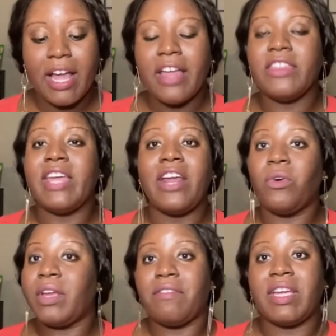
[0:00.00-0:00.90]
They
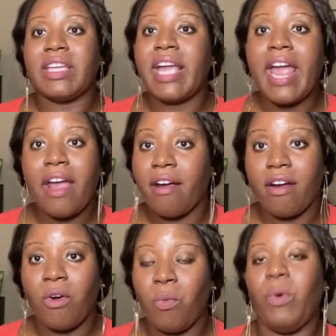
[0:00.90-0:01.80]
don't even
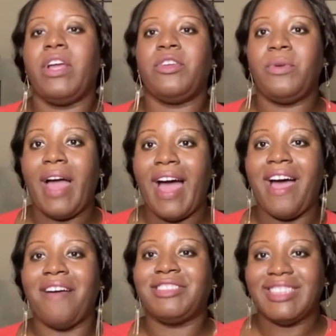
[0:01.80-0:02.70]
care what you
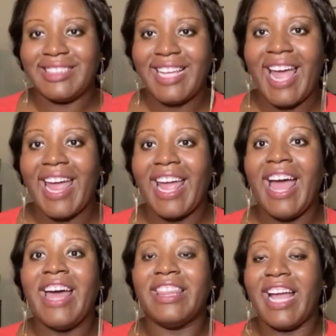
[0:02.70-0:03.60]
have to say.
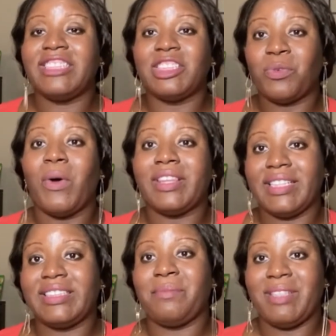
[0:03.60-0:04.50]
They just want
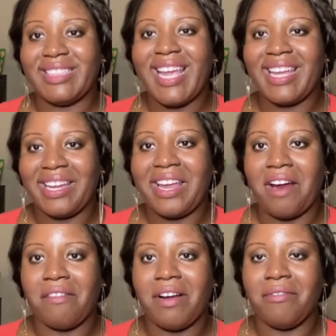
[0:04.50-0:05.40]
this to be taken
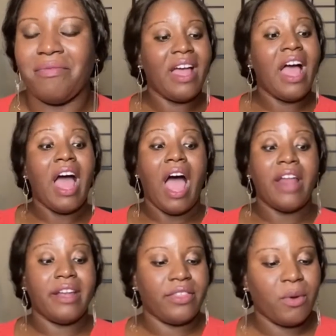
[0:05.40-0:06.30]
care of.
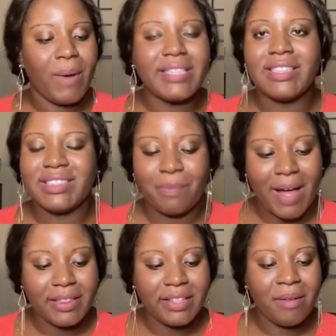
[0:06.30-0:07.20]
Another way to
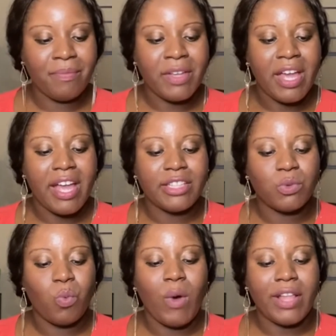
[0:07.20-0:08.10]
spot them
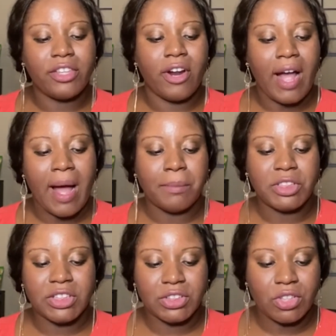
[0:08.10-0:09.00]
is what their
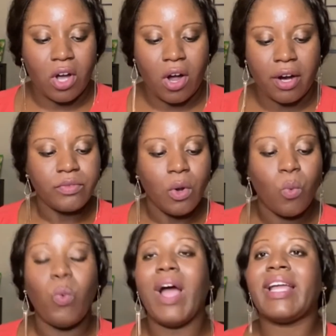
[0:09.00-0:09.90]
options are.
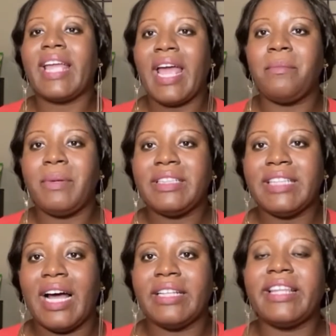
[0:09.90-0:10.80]
What can be
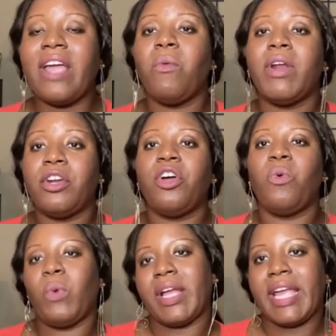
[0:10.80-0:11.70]
done? They want to know
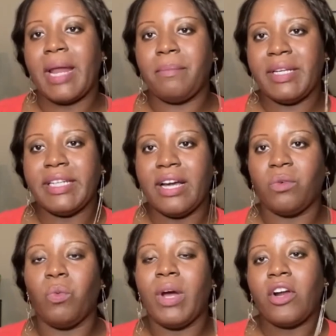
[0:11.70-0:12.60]
what can be
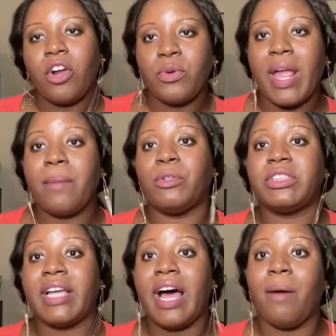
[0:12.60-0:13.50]
done. What are you able
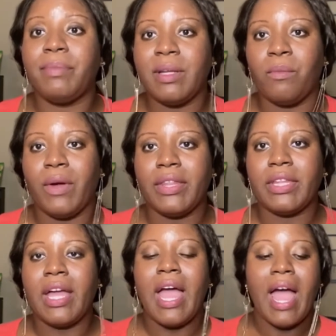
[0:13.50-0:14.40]
to help them
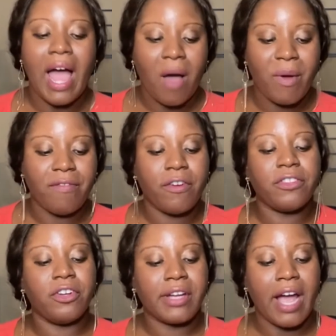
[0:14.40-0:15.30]
with? However,
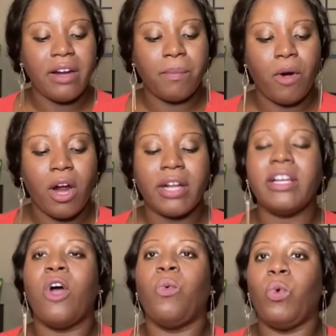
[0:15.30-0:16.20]
their
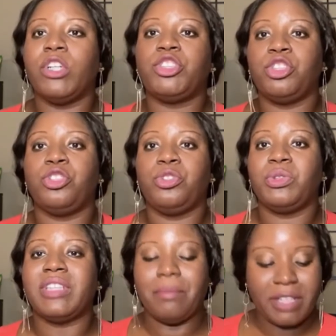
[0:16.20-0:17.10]
counterpart wants you to
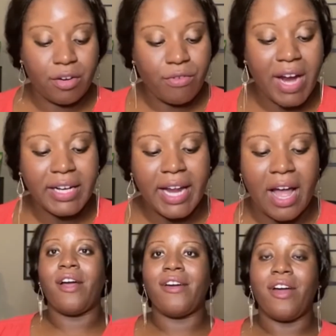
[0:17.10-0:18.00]
do something right
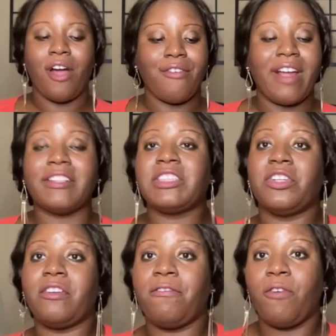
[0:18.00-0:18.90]
now. All right,
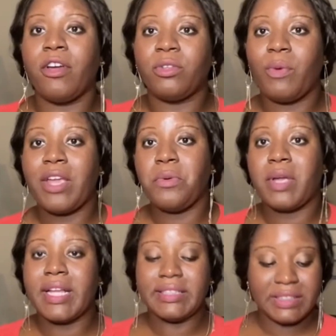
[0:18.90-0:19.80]
so the fourth way
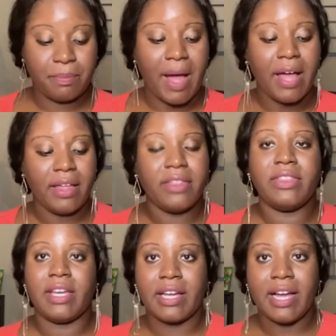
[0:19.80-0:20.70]
you can
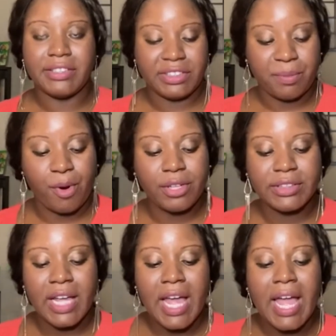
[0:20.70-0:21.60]
spot the
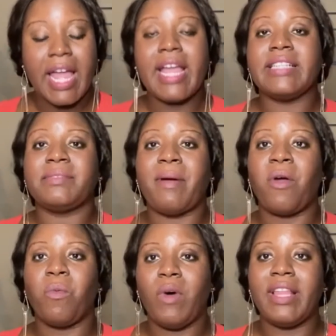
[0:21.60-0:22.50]
customers is
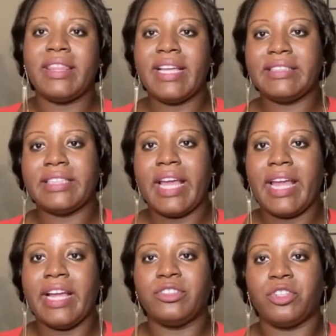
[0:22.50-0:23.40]
by what they
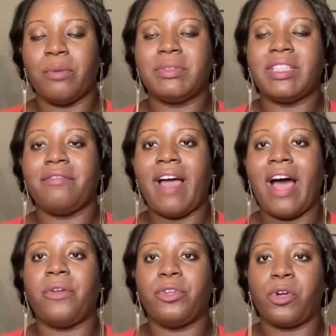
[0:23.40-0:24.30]
say in terms of
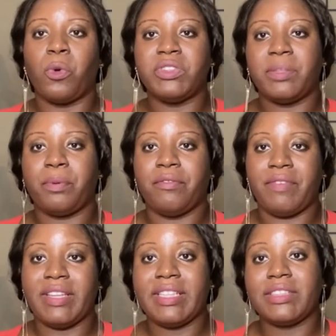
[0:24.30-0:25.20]
how they're going to
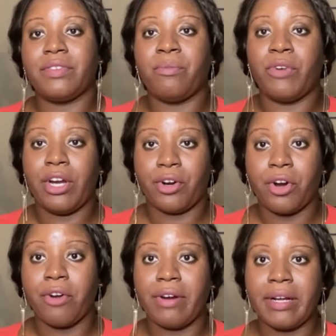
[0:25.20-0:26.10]
prevent this from
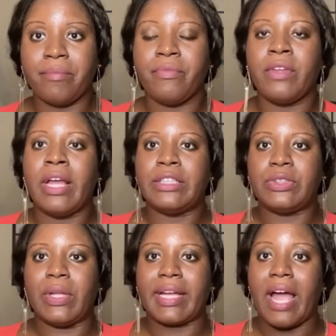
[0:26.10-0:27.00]
reoccurring.
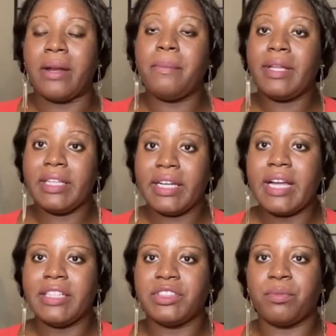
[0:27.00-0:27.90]
So the accountability
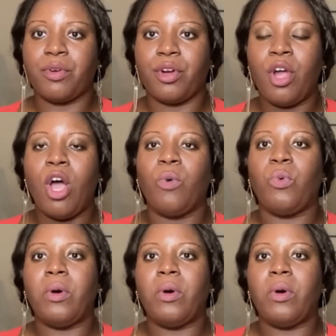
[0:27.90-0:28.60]
customer will